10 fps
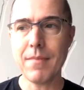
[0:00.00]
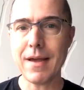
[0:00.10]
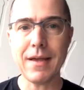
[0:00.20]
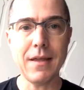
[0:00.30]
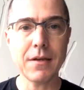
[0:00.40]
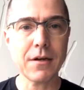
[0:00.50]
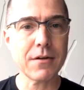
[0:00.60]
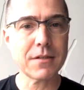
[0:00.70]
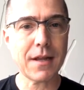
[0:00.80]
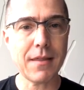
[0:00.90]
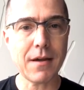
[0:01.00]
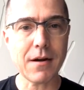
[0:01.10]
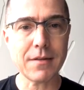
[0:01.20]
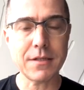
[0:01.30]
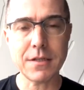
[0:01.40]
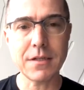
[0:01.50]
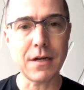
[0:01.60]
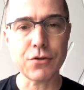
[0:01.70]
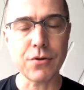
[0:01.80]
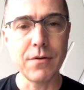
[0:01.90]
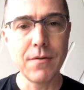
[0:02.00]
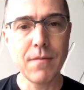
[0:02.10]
In the current state of the art, that's just not true.